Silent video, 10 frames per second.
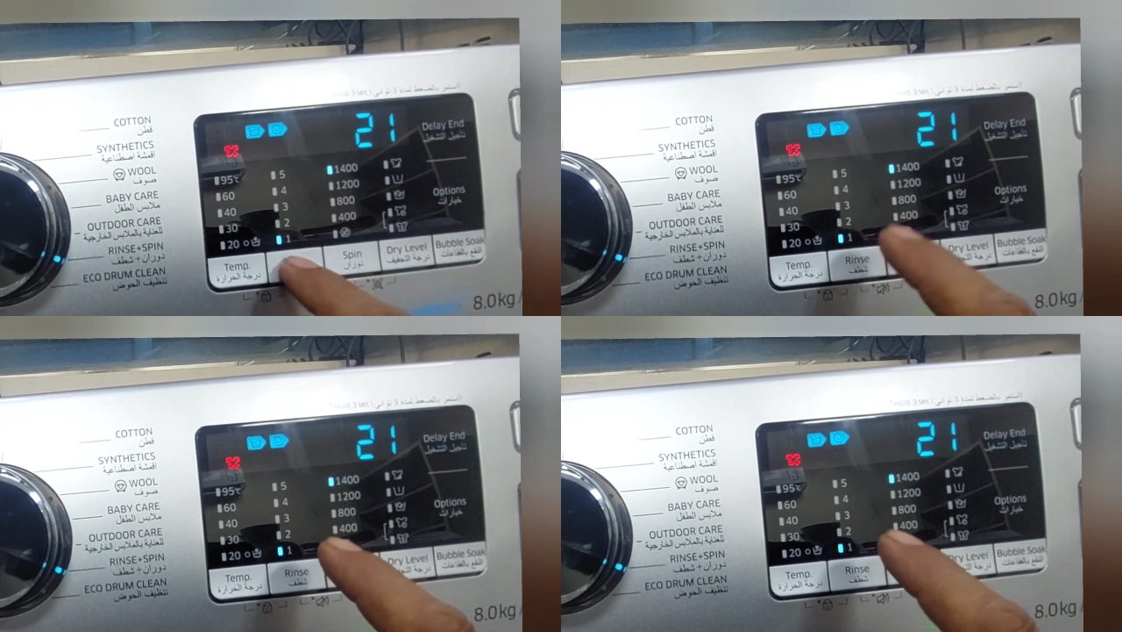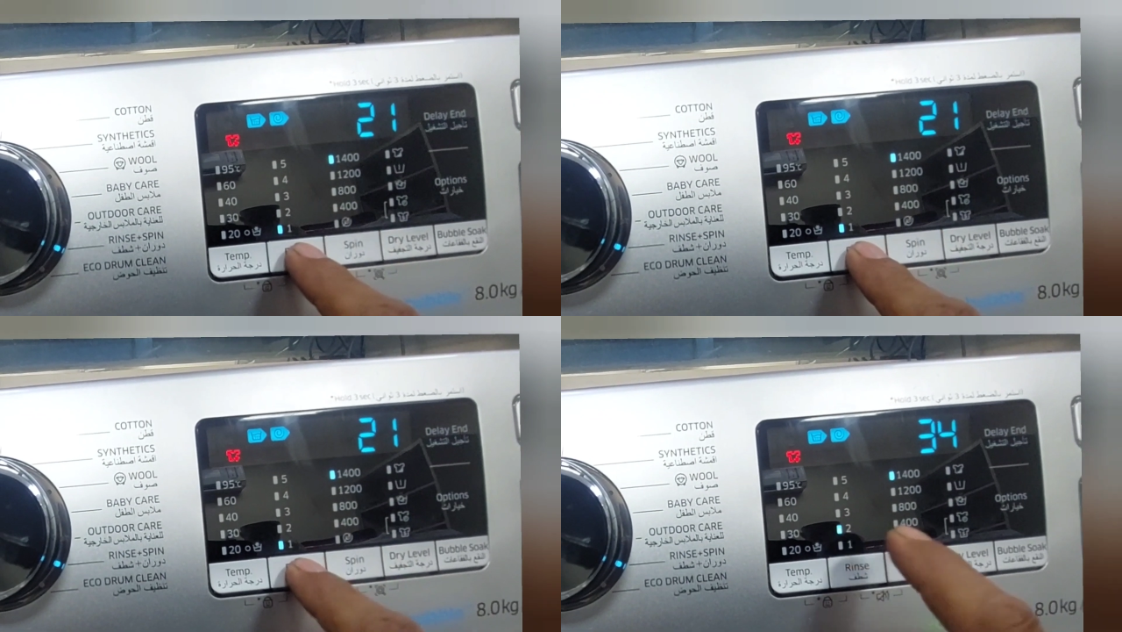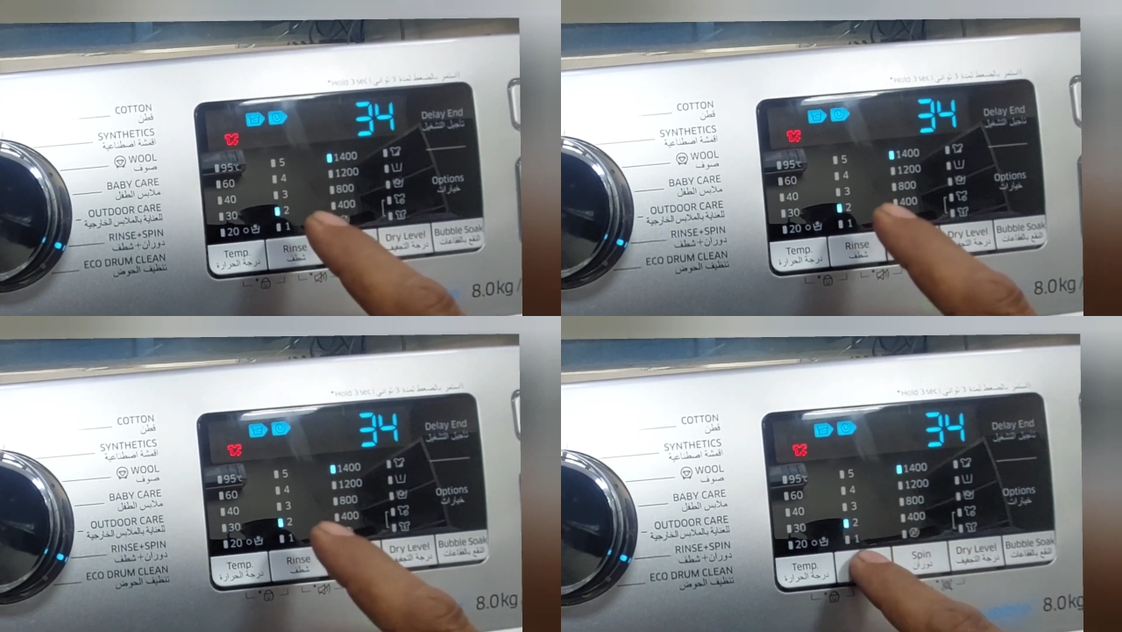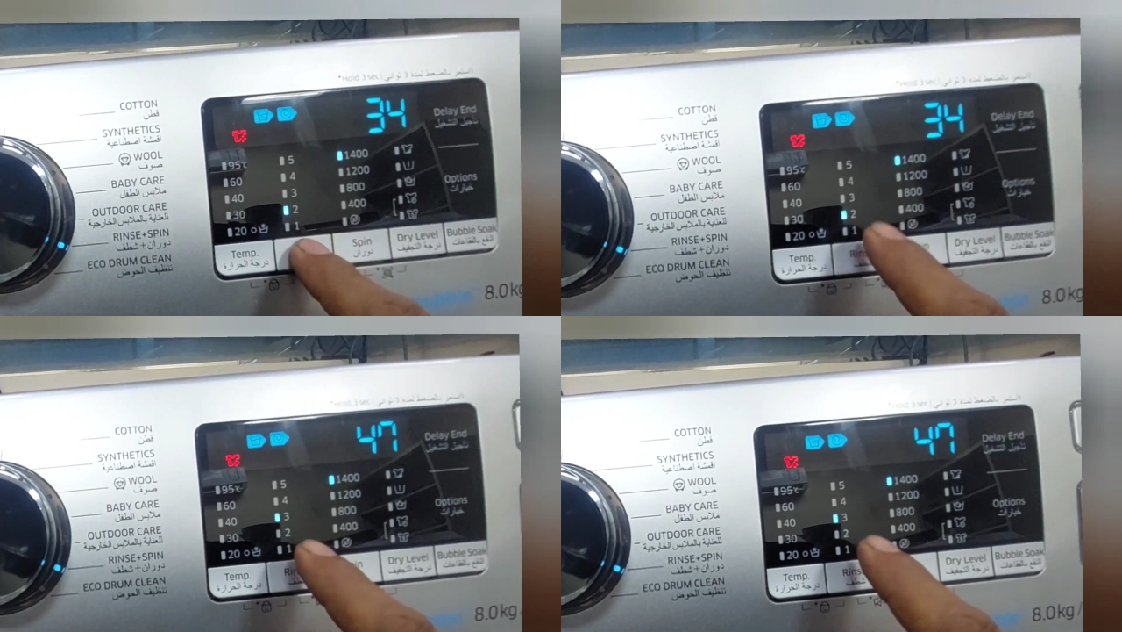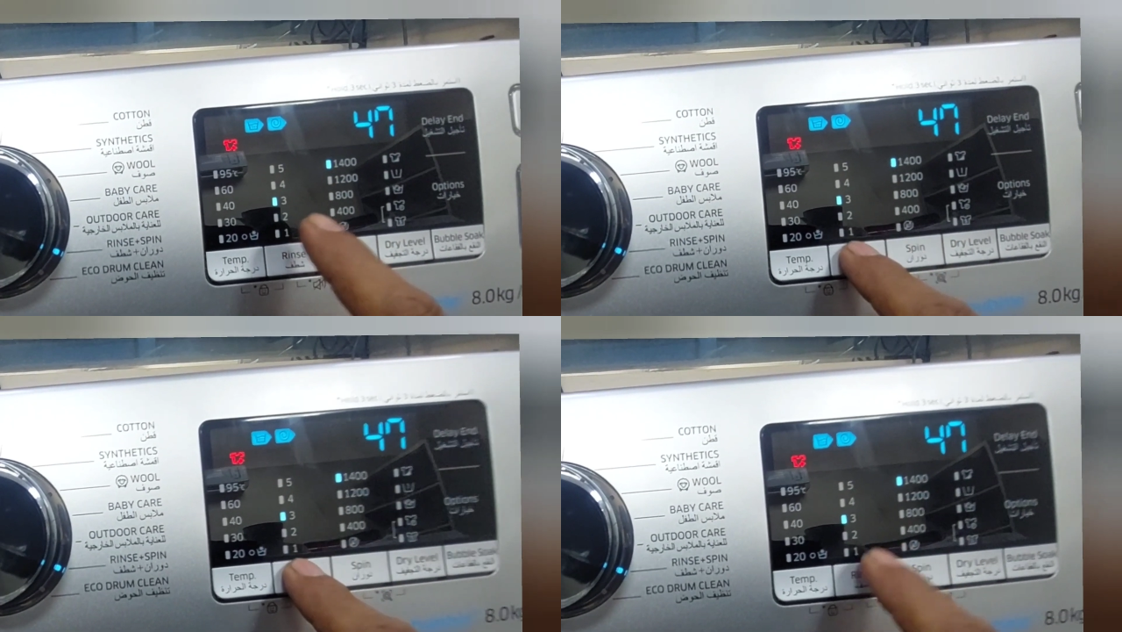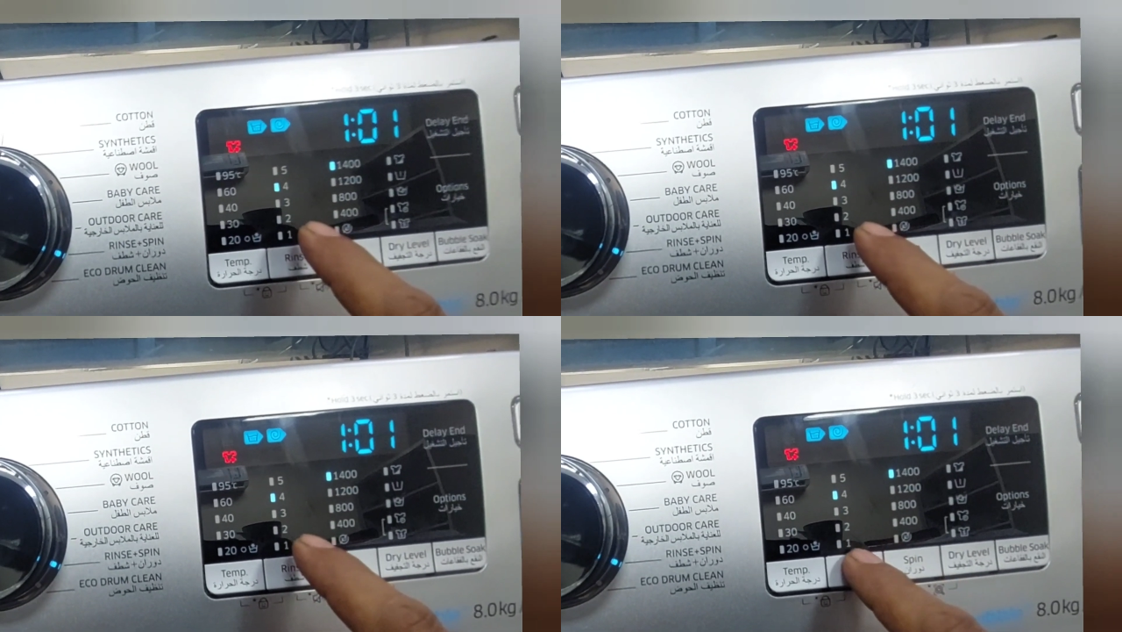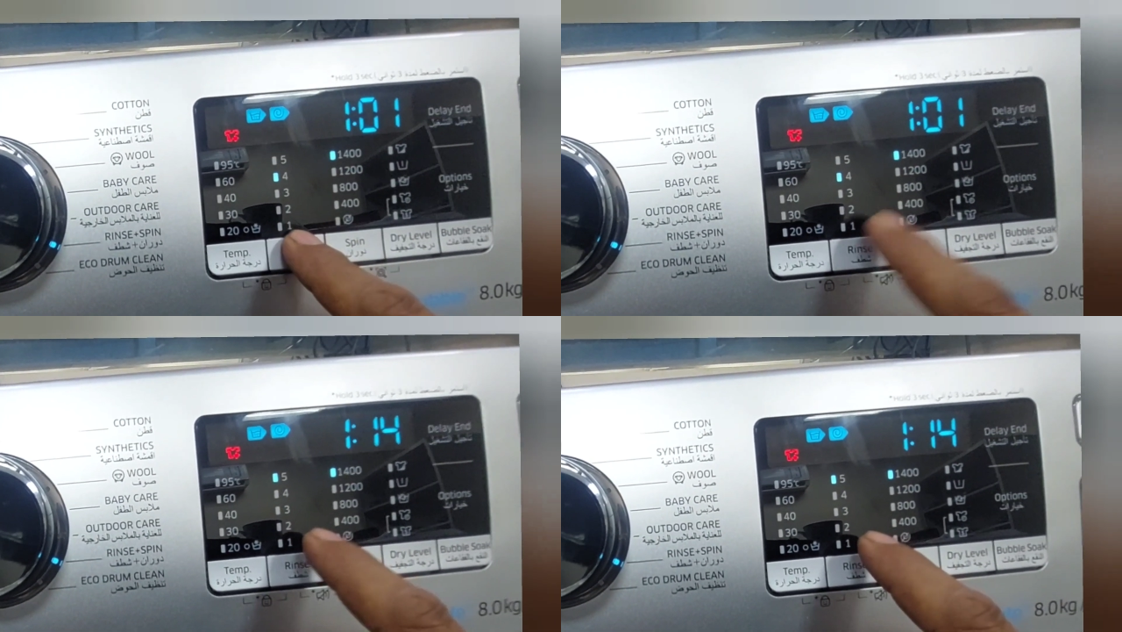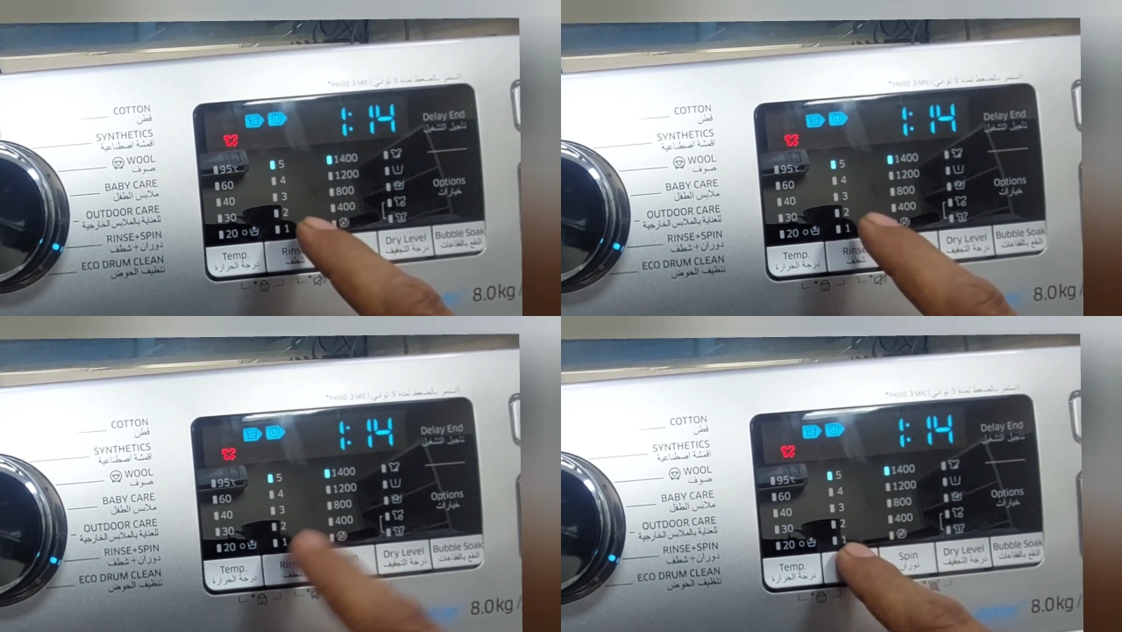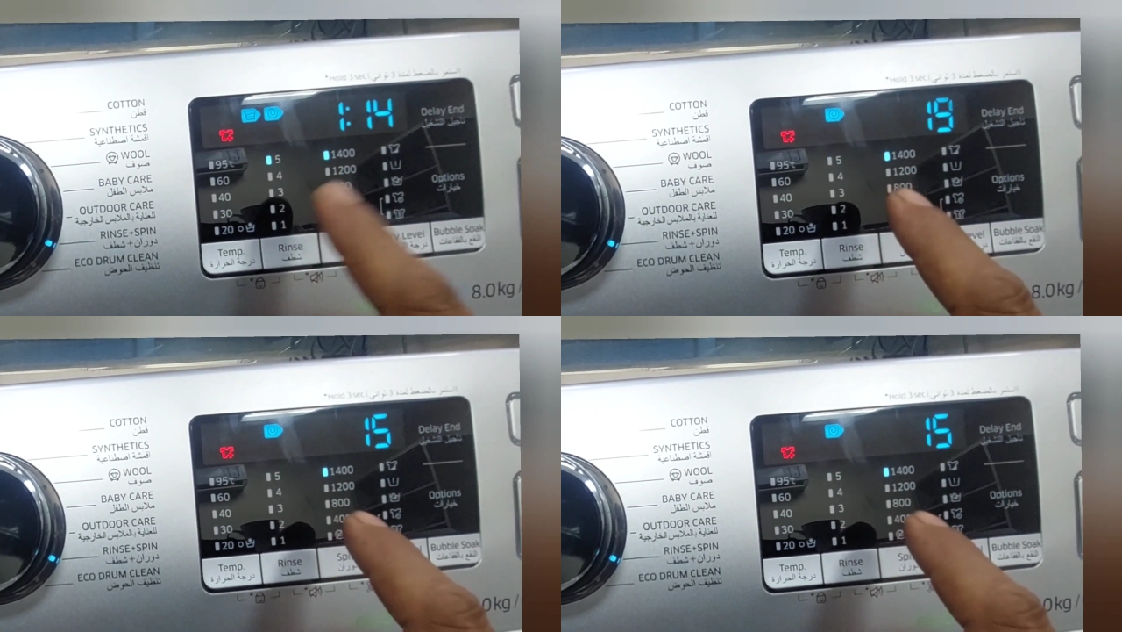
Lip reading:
No face is visible, so there are no lips to read.